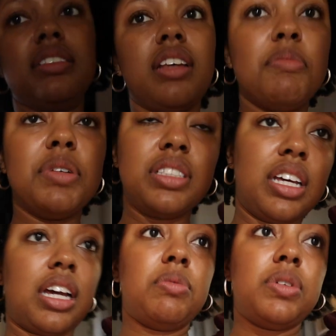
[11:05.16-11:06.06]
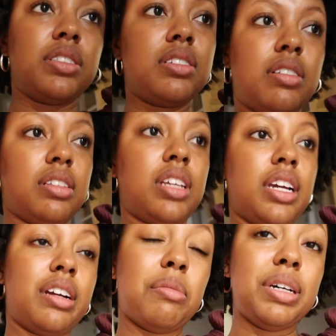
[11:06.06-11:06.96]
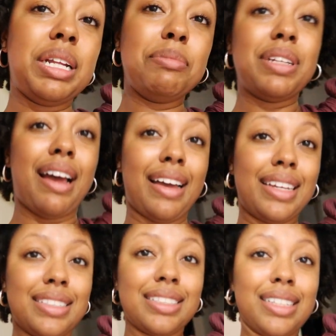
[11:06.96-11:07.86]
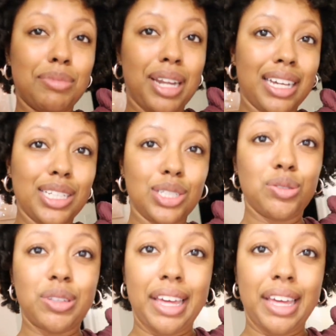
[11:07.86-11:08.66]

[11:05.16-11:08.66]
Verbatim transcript: It's almost like I want to turn on the air, but I'm not. I'm not going to do